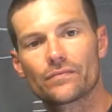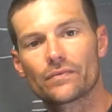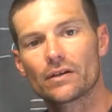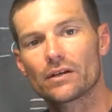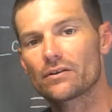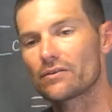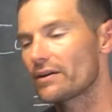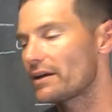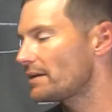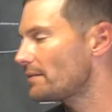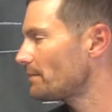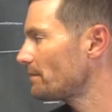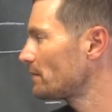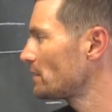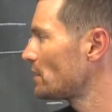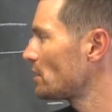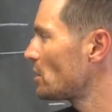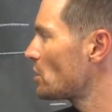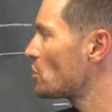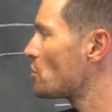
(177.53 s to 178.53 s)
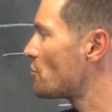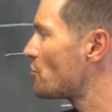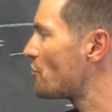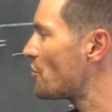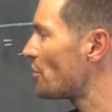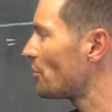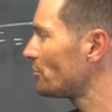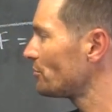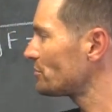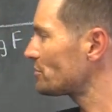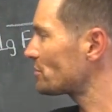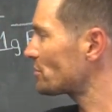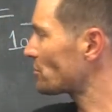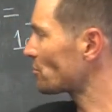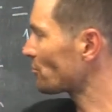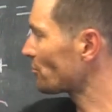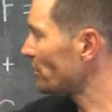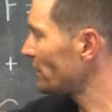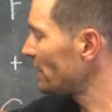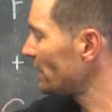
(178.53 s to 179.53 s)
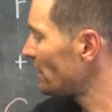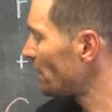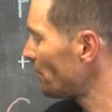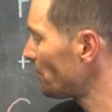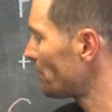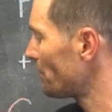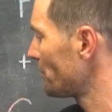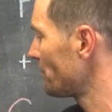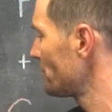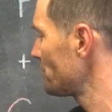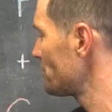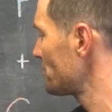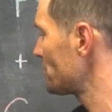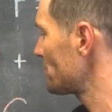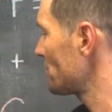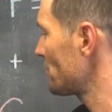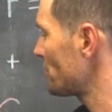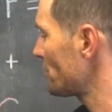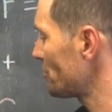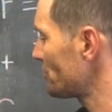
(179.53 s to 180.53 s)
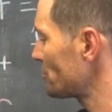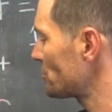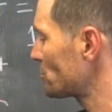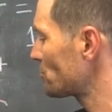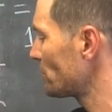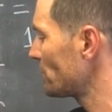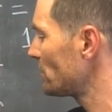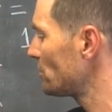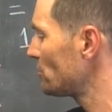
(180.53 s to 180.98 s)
All right? Those 3 numbers, those 3